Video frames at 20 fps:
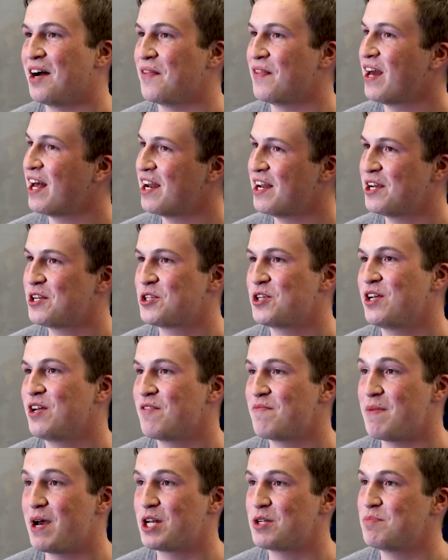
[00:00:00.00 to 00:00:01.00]
That
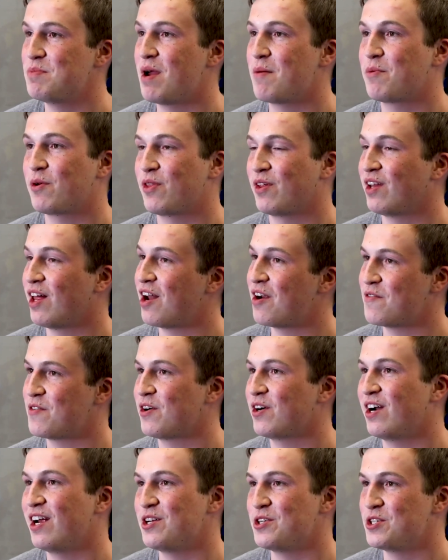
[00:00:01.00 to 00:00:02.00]
initiative matched me up with a lot of
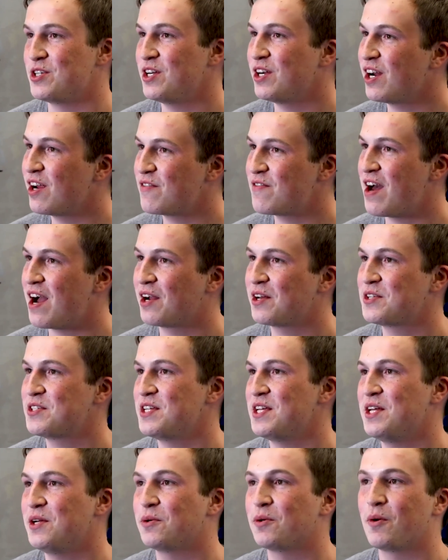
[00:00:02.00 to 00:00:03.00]
our engineering
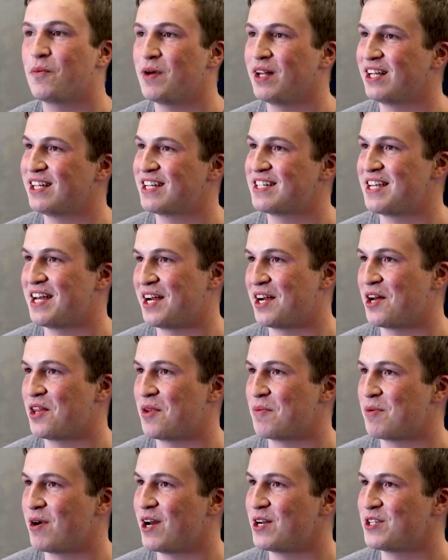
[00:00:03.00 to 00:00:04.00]
faculty who are willing to take on
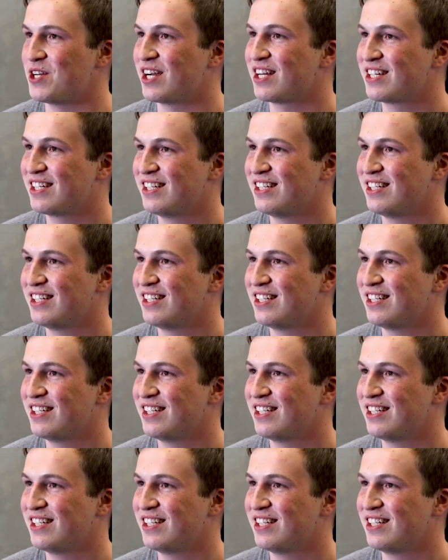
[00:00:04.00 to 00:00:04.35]
the project.